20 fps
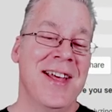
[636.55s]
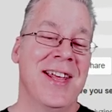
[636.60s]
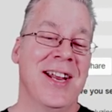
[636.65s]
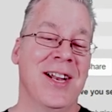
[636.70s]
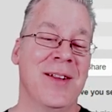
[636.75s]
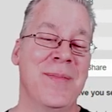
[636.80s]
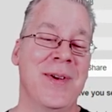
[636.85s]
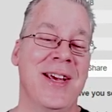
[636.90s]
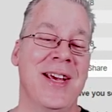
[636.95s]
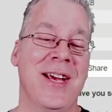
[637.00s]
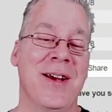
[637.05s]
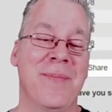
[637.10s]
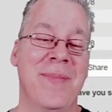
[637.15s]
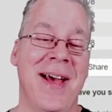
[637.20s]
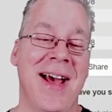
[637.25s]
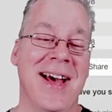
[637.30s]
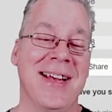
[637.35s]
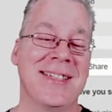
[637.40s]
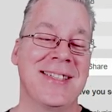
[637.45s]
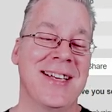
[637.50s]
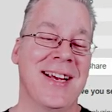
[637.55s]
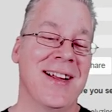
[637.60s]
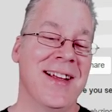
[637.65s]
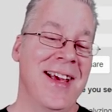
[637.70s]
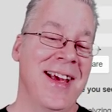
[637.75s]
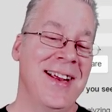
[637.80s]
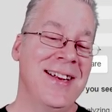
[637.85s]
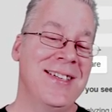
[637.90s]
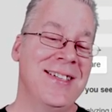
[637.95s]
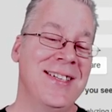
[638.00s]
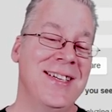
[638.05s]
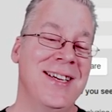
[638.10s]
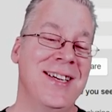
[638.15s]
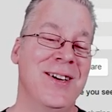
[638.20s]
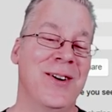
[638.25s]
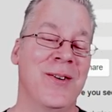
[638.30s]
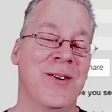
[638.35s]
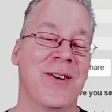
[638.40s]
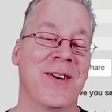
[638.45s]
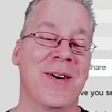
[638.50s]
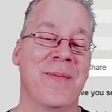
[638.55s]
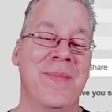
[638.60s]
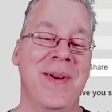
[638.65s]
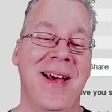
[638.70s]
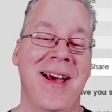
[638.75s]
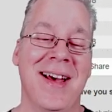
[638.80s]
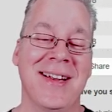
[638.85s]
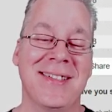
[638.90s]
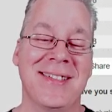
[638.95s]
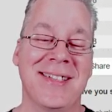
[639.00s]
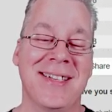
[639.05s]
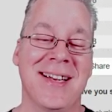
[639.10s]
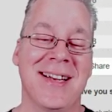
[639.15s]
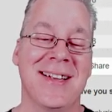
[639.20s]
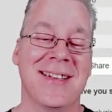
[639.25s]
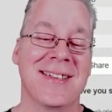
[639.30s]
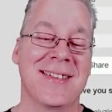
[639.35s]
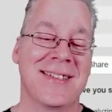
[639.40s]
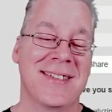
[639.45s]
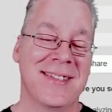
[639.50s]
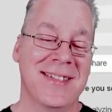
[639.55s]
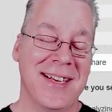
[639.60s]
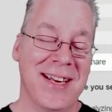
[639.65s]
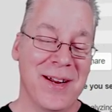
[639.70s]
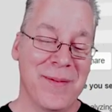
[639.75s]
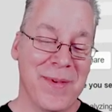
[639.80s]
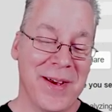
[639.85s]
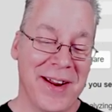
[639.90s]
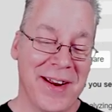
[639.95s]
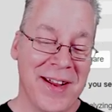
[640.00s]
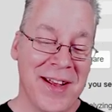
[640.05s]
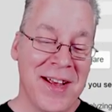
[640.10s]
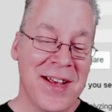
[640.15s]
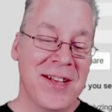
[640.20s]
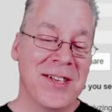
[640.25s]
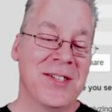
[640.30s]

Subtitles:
It'll be a pastel enchi or a pastel cinnamon.